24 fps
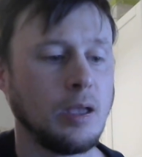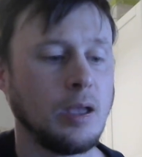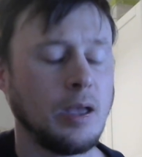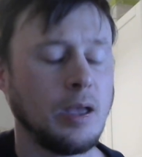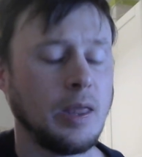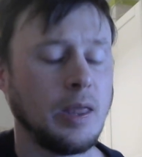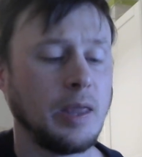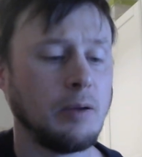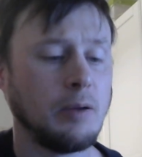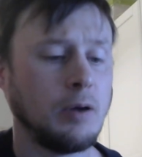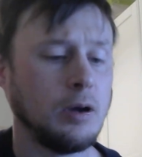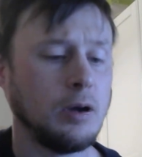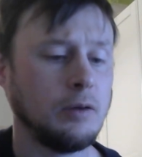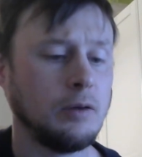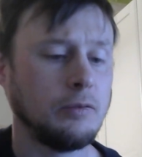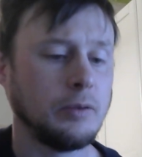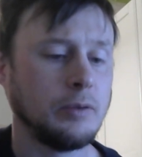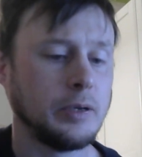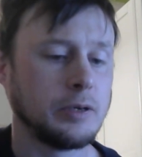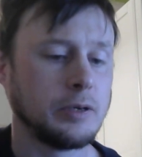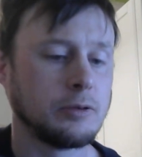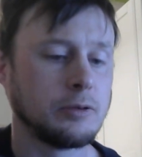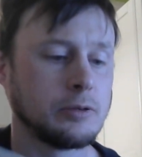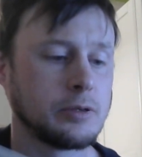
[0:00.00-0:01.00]
They were halfway
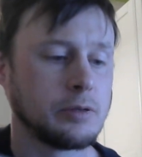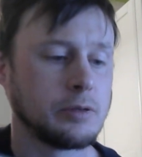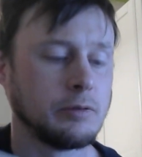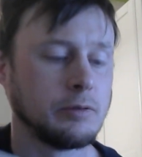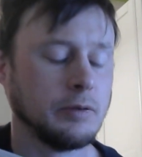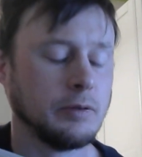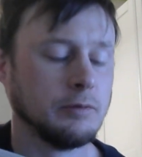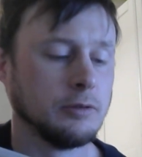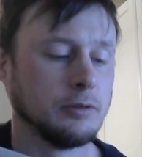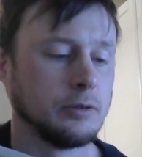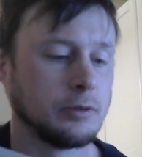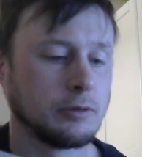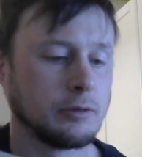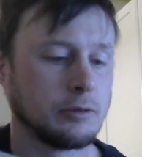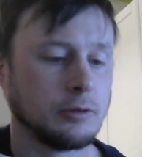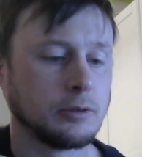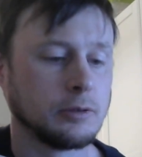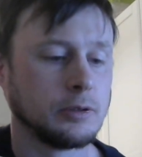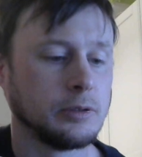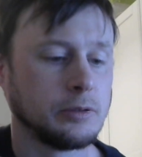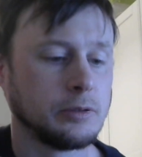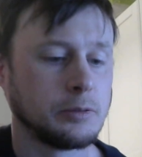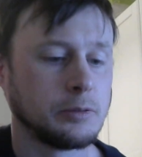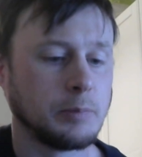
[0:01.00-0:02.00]
across the river on the
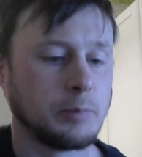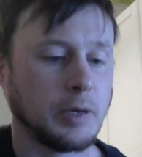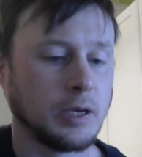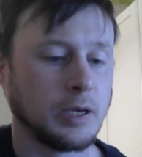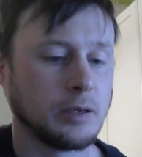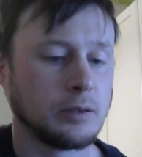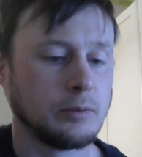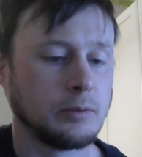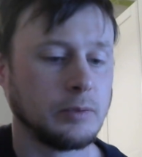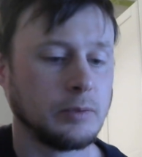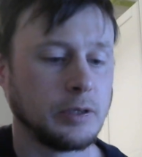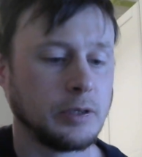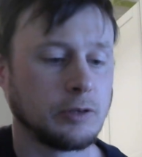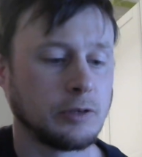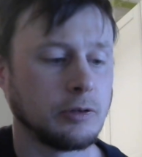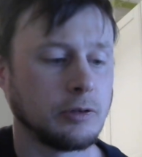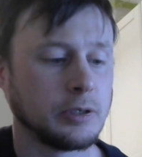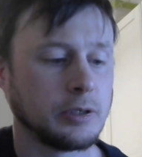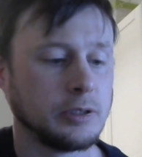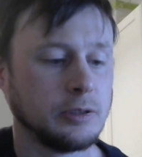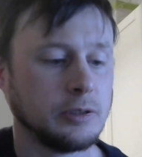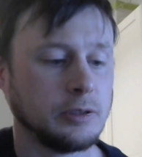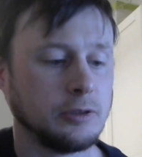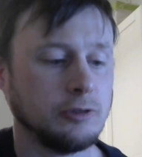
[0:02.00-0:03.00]
crocodile's back when the
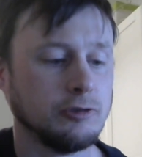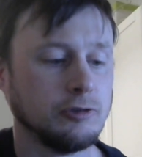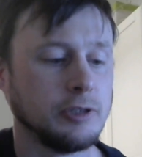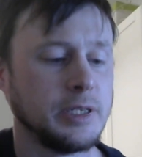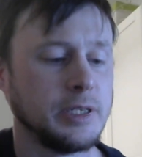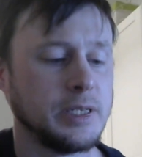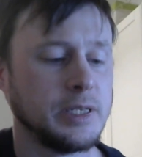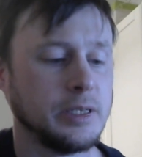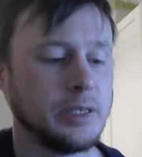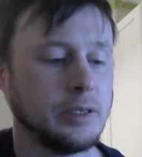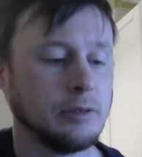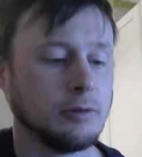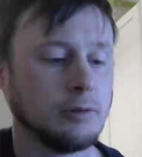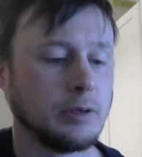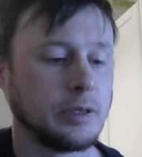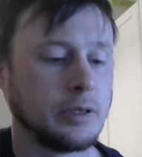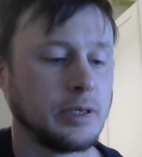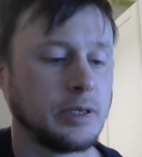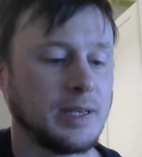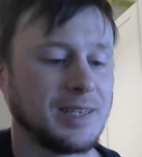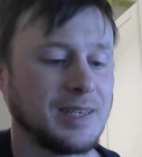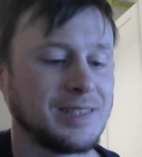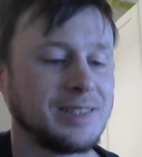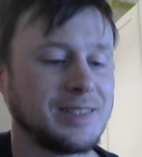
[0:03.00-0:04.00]
crocodile grinned a rather
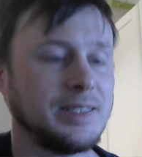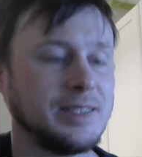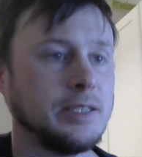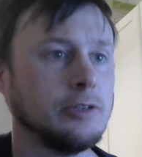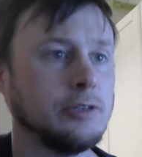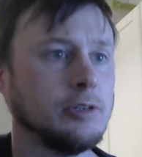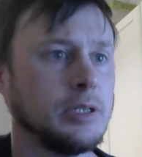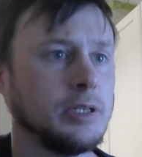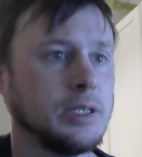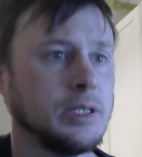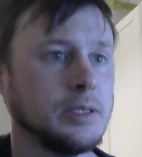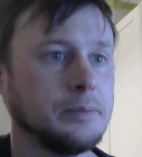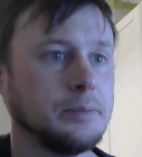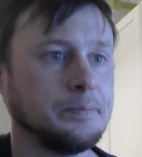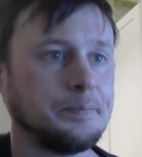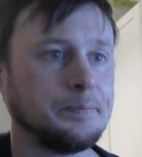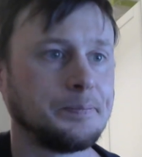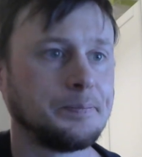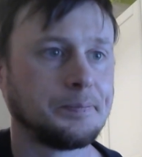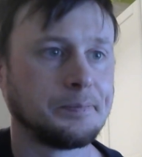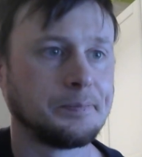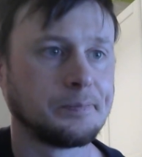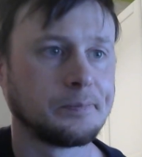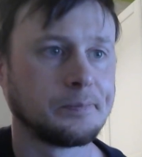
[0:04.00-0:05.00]
nasty grin.
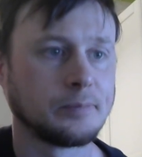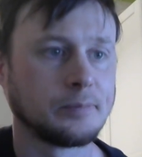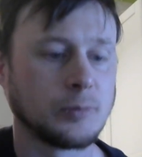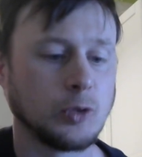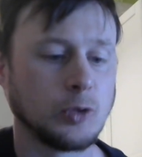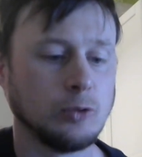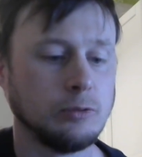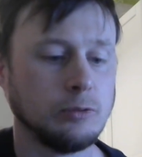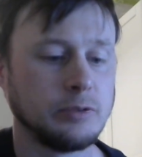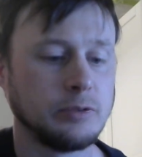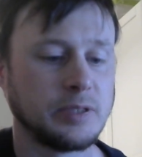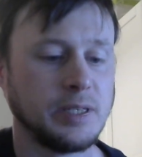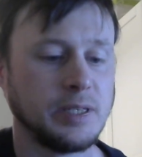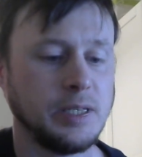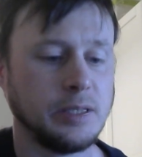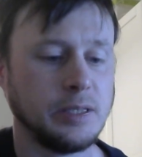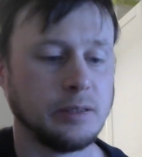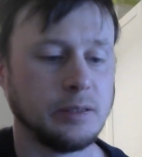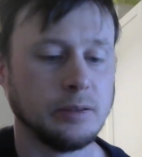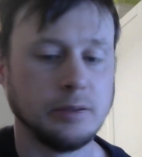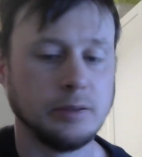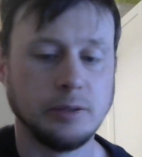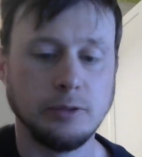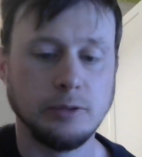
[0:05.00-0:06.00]
All teeth
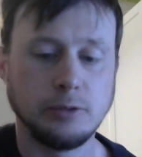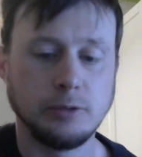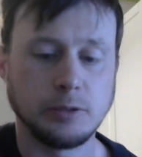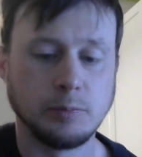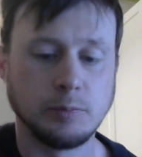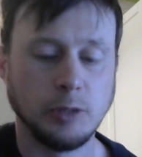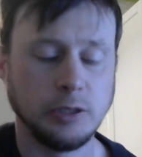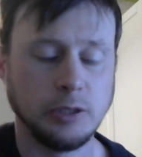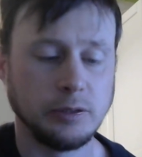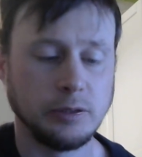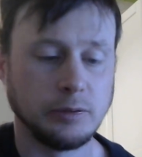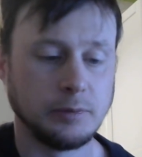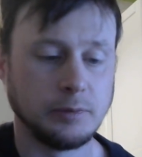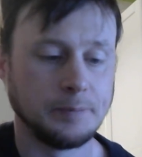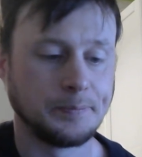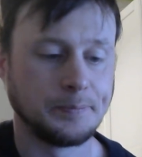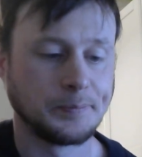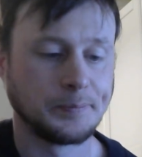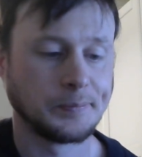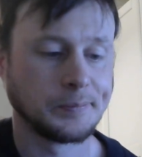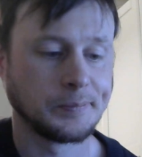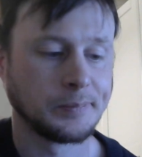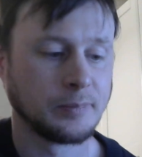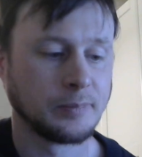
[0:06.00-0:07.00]
and no smile.
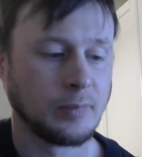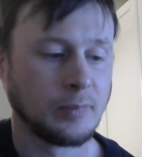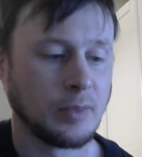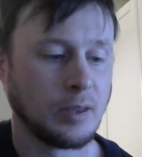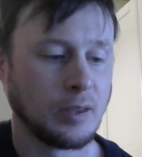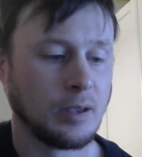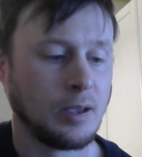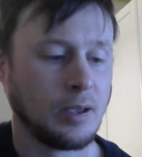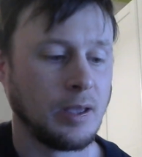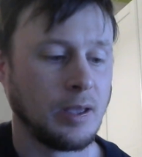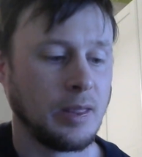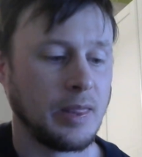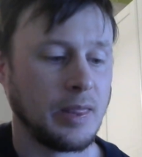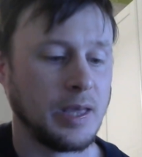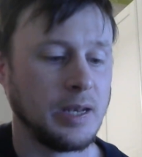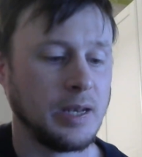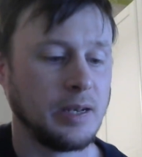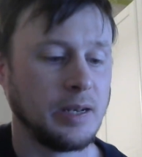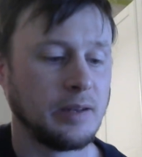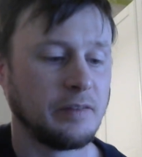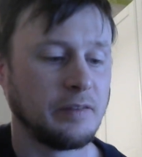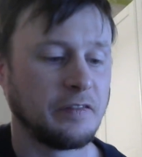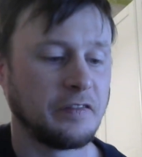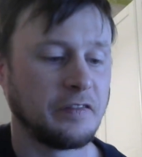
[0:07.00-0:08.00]
Then,
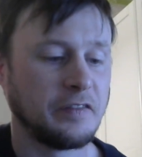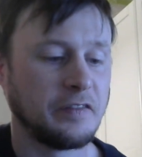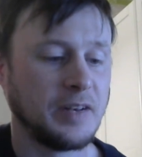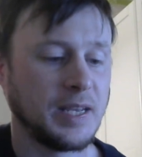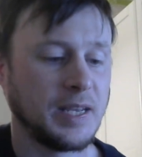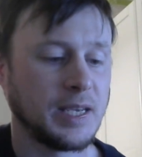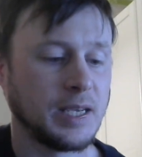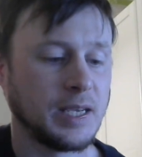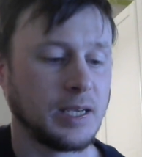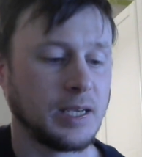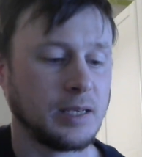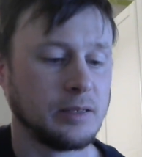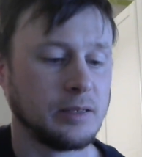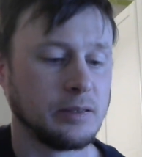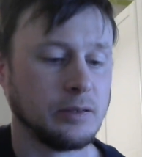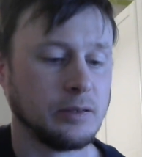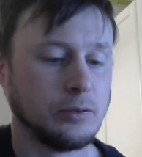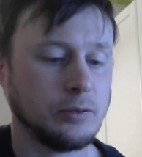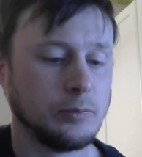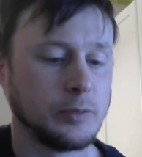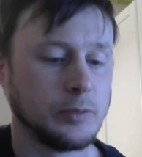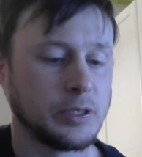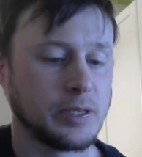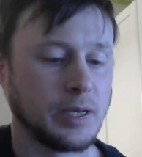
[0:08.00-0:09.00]
flicking his
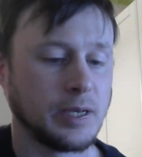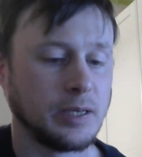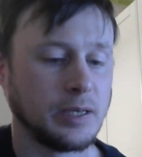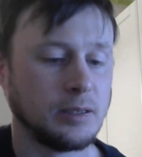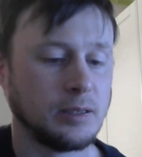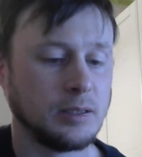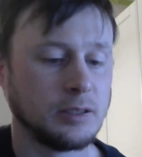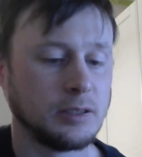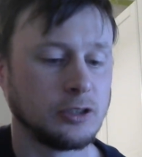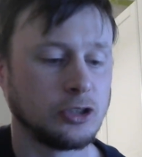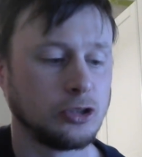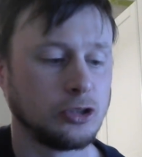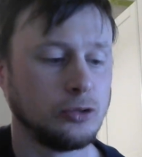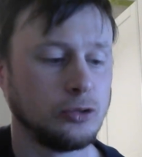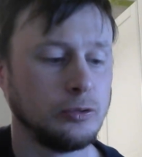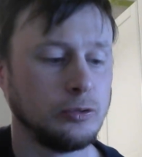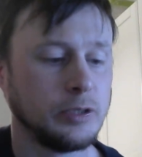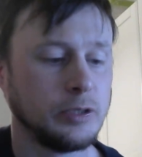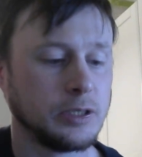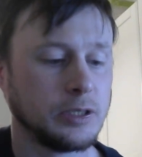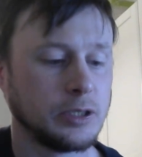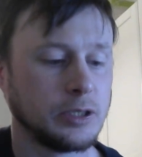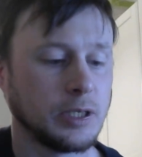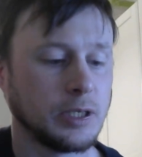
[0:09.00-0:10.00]
enormous tail and
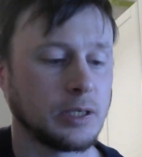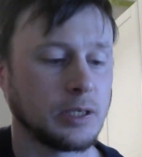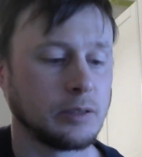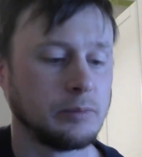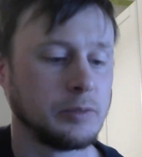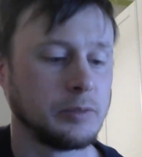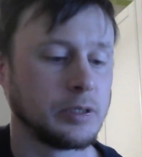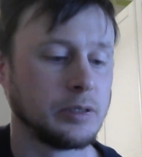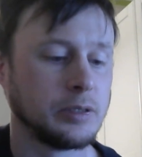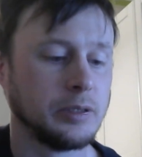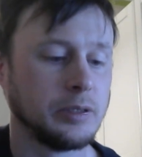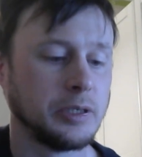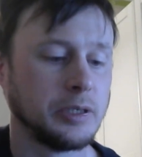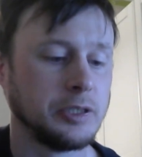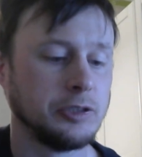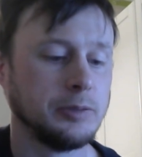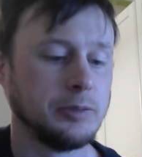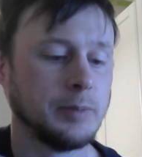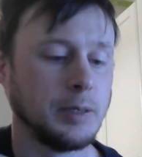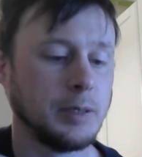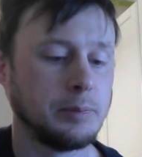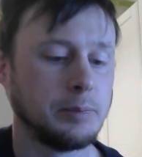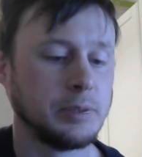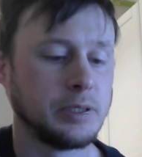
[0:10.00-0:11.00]
shooting Jack and Mr.
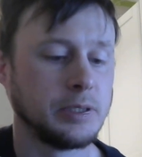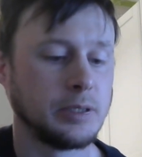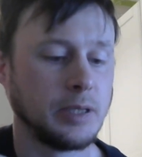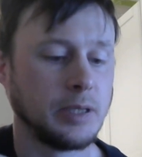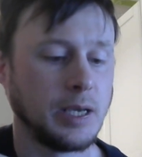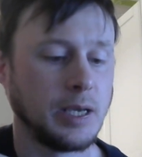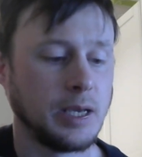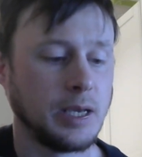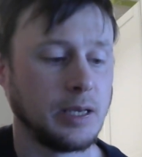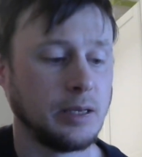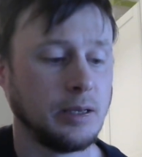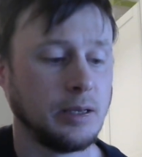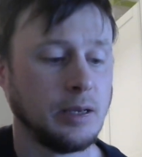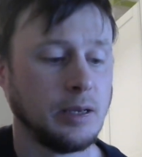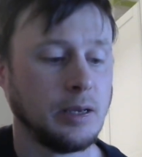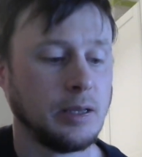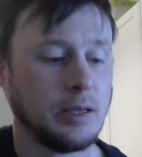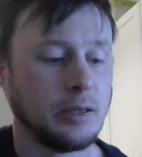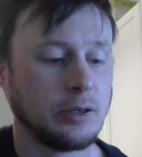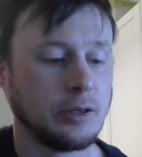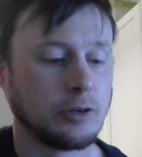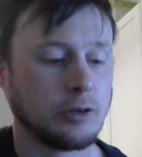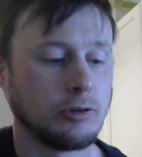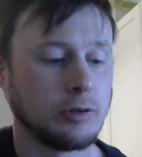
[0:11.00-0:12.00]
Daydream up into the air,
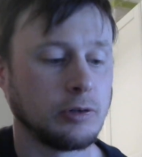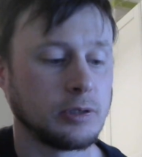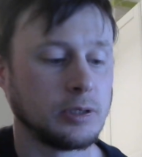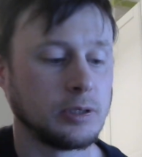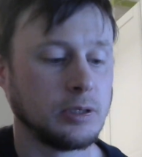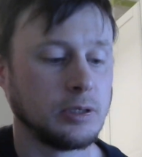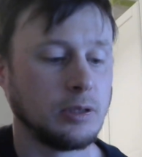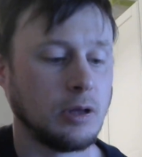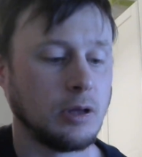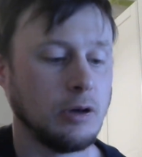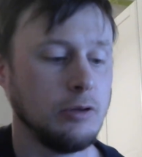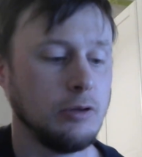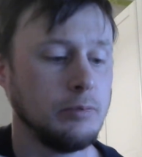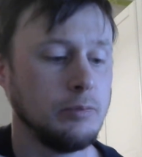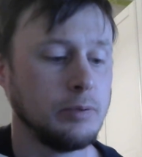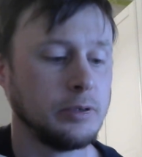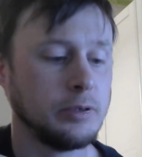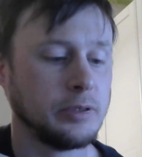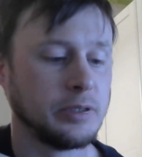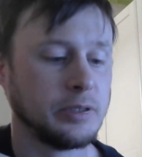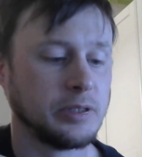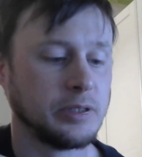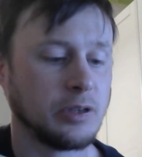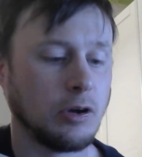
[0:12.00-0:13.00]
the crocodile
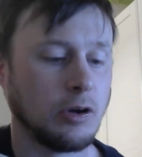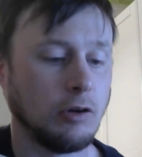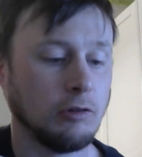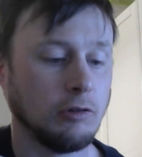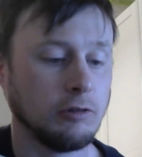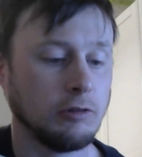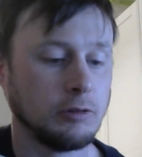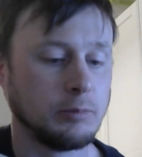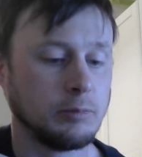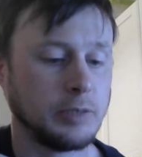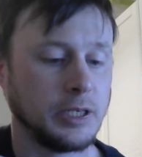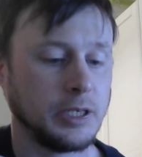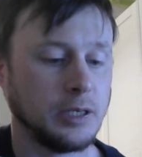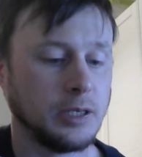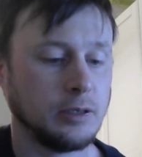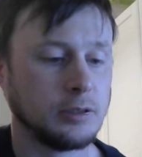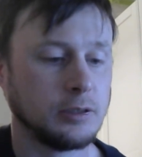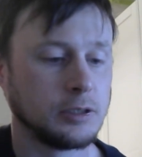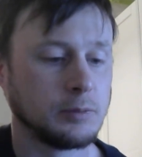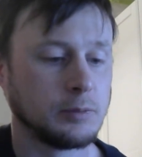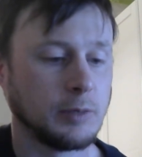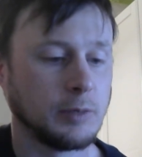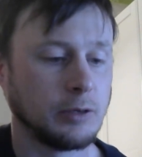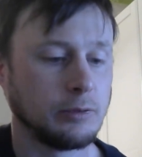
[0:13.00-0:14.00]
opened his horribly
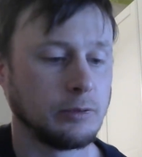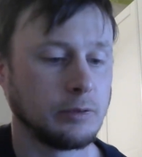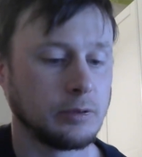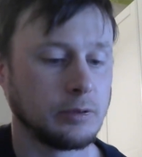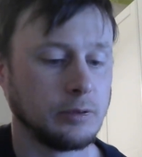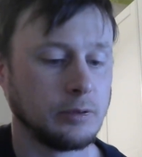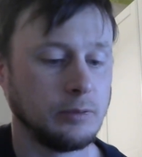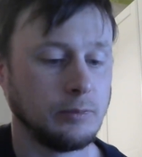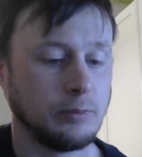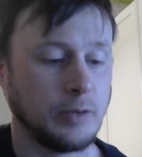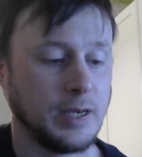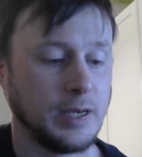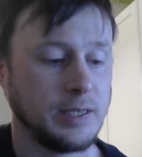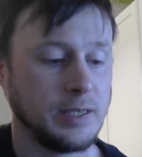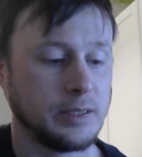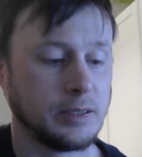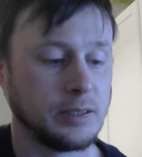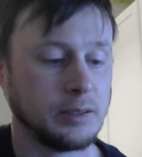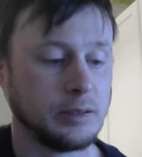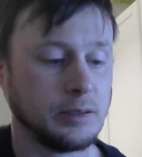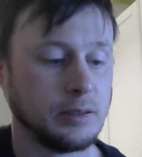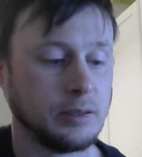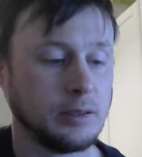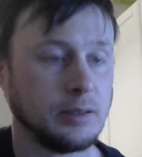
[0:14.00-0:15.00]
large mouth and waited.